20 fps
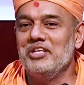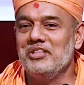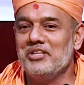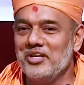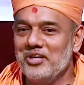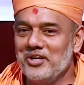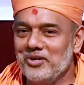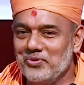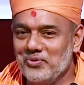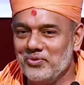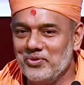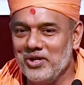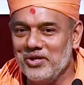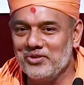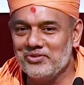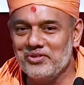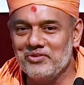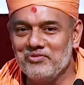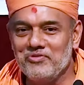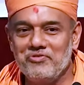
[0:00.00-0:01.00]
in the year
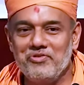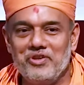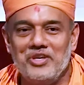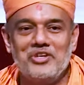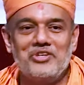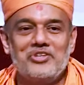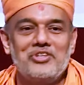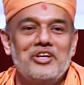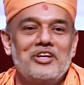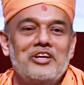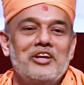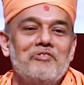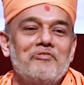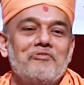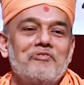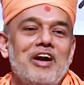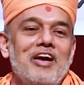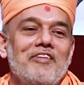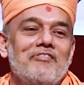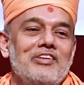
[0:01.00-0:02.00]
2000, finished it
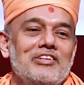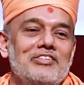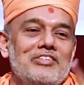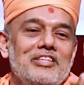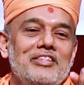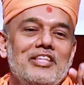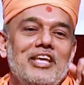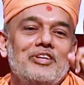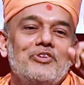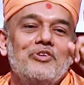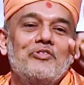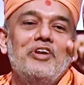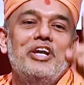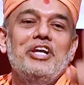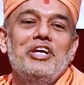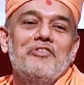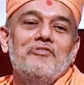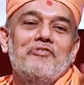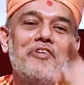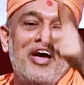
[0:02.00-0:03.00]
in five years at the age of
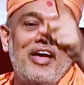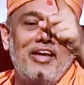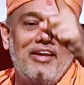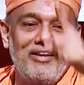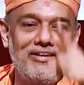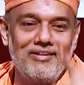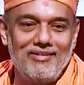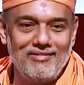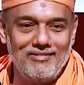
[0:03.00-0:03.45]
85.